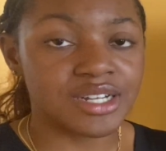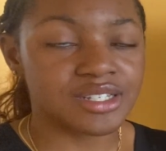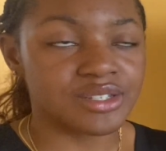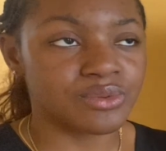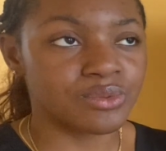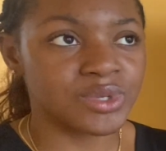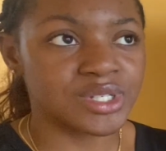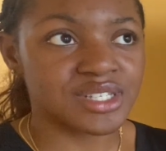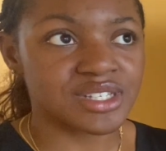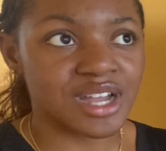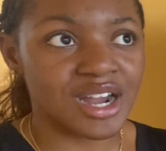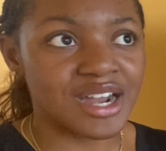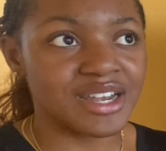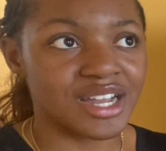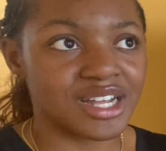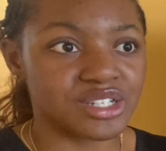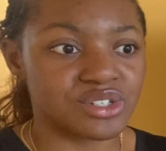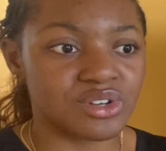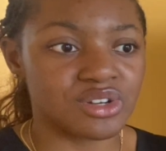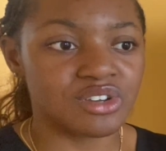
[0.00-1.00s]
We start
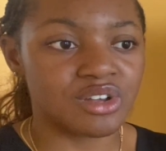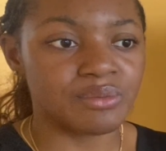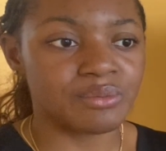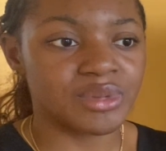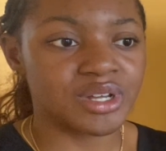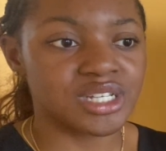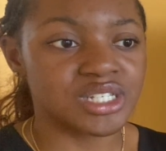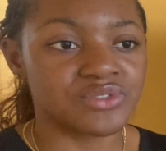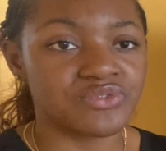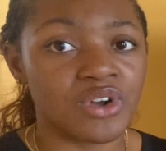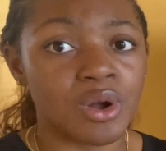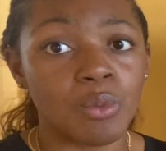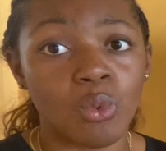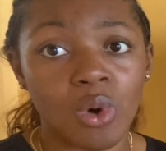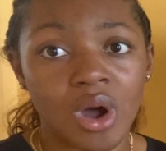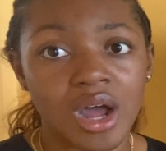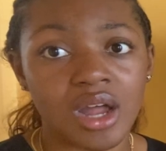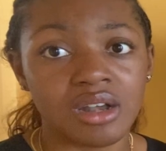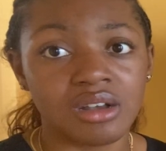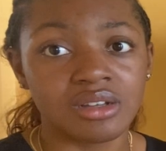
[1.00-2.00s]
natural numbers from
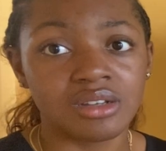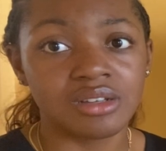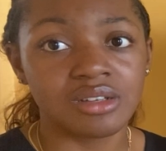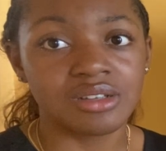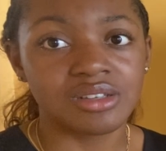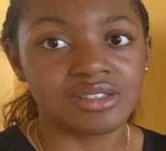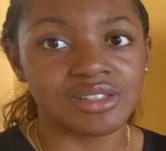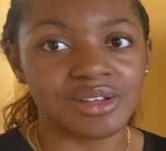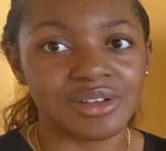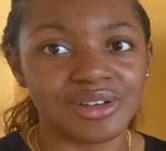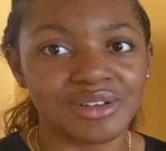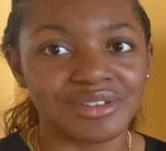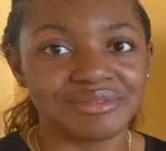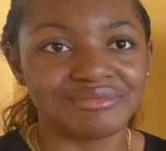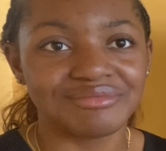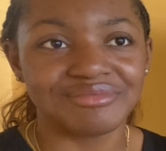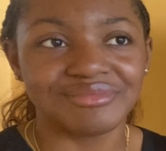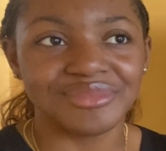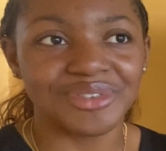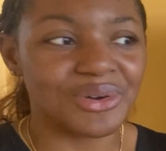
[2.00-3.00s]
1. So
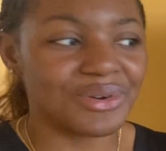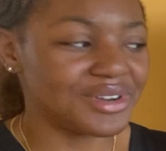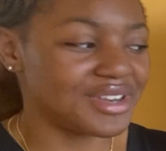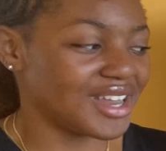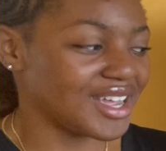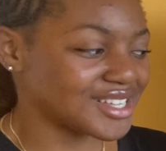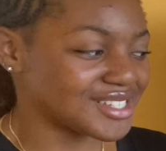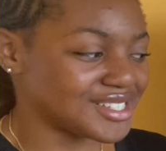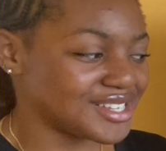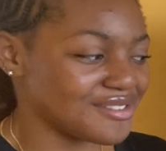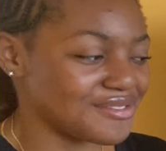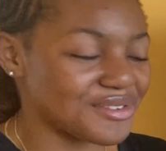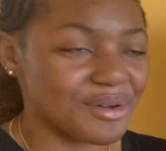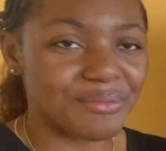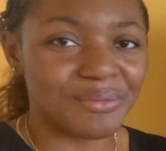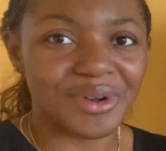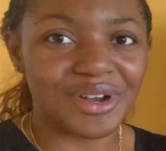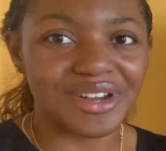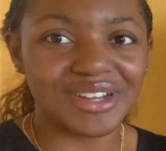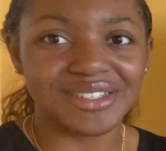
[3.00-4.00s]
no negative
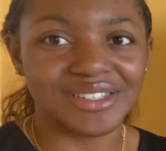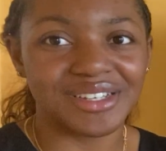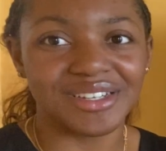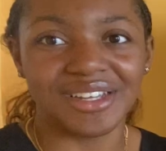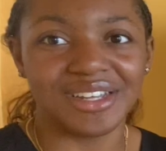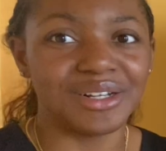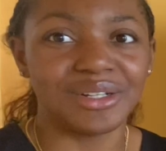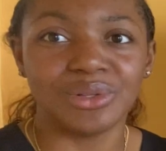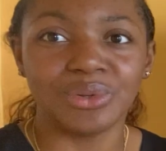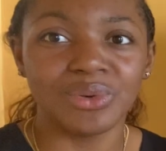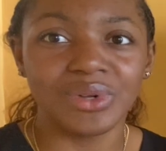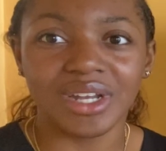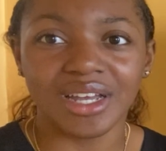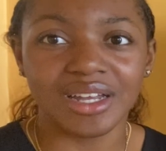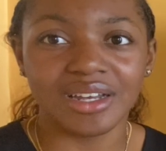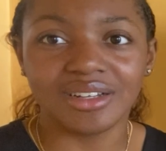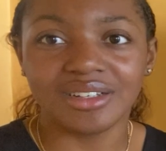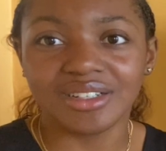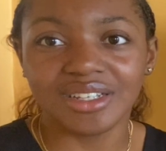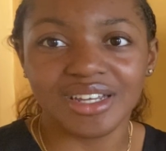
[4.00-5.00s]
number is
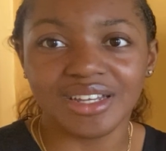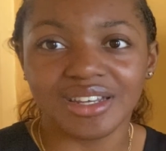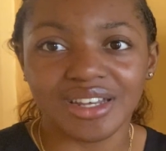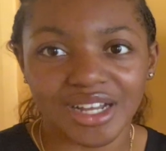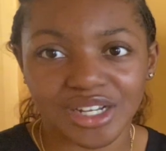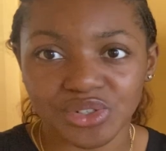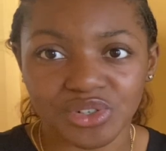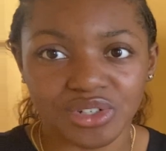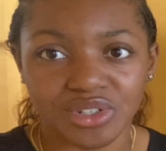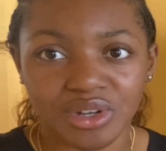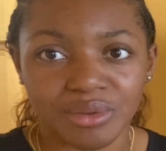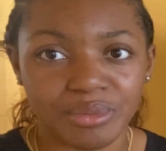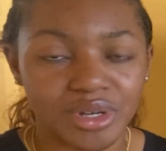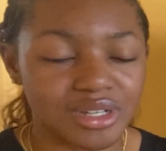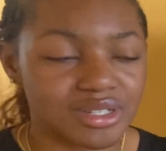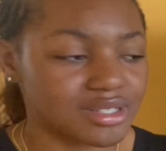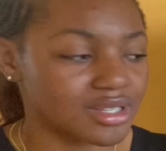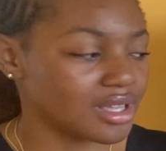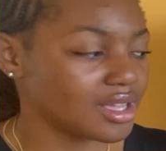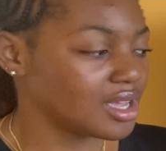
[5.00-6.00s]
included in natural
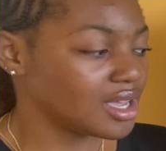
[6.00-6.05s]
numbers.